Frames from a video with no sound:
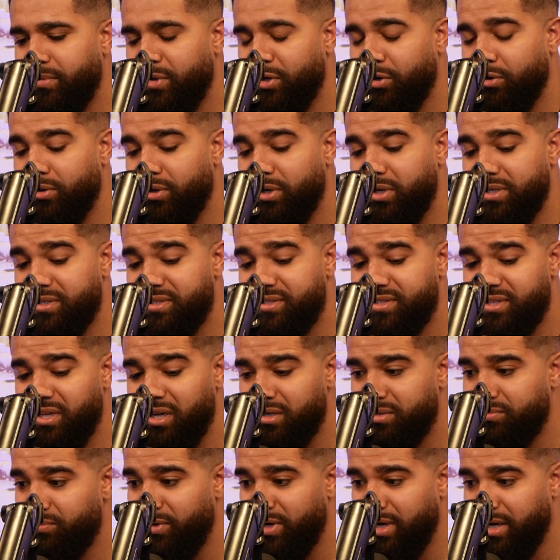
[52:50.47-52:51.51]
or it
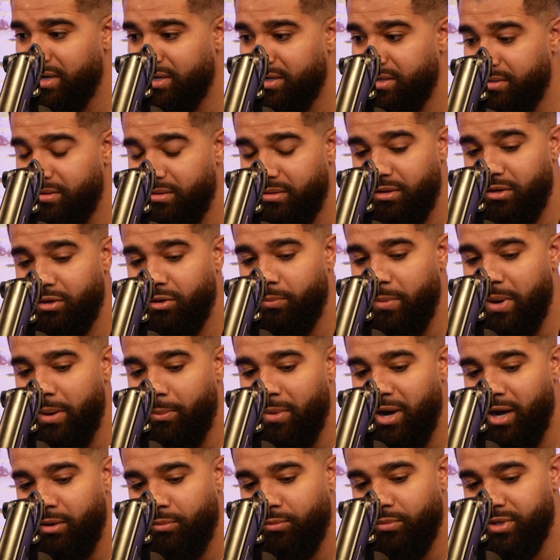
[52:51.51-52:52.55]
sucked when you know, my
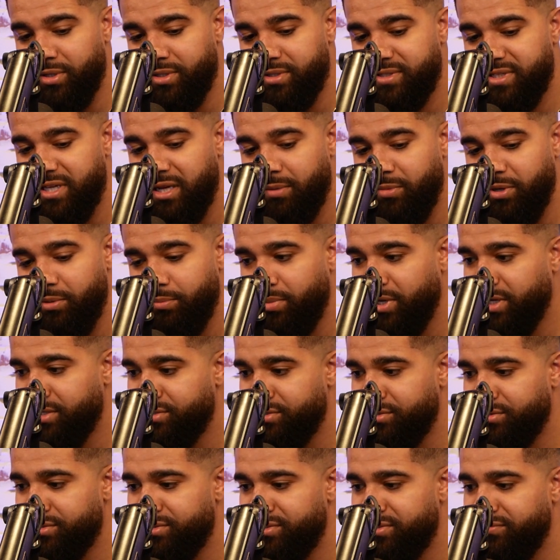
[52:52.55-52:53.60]
mom would send me
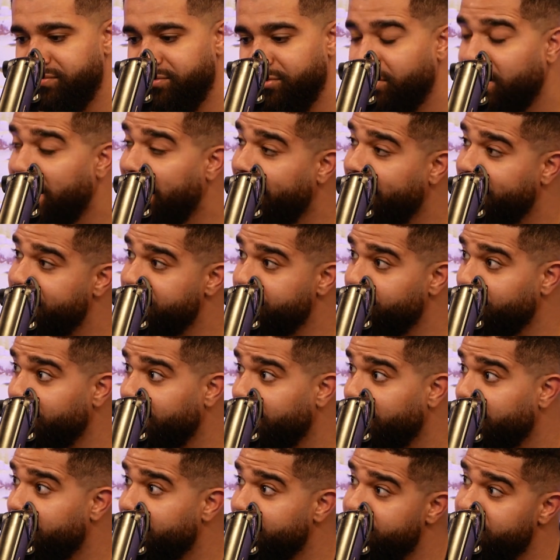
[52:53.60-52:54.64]
pictures of her hands
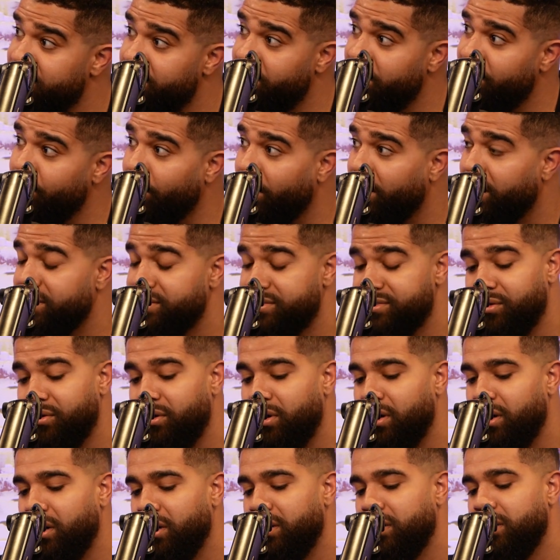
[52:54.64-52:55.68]
bleeding because she'd be working so
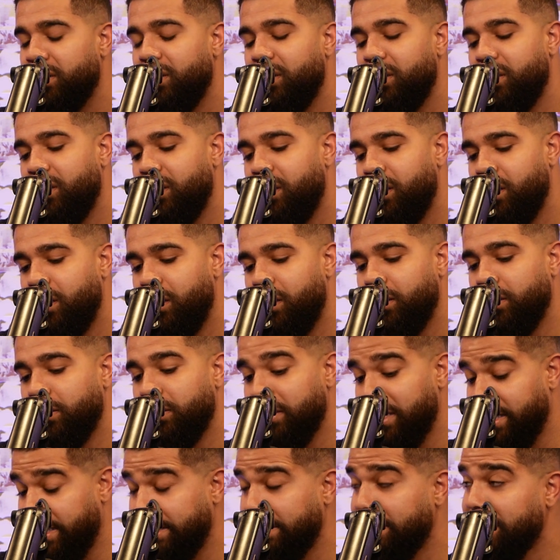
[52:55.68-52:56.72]
hard,
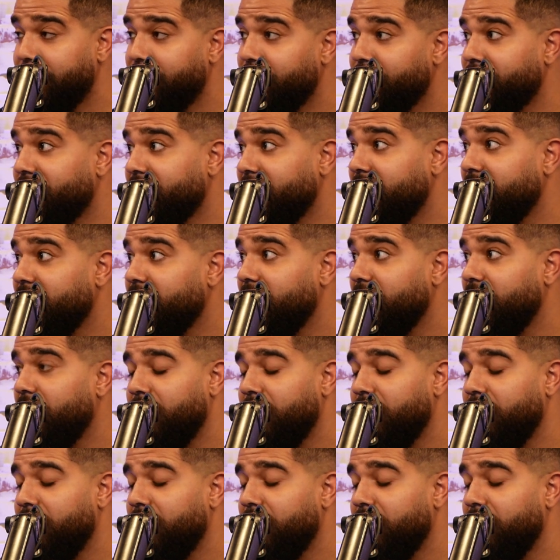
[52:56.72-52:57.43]
like literally.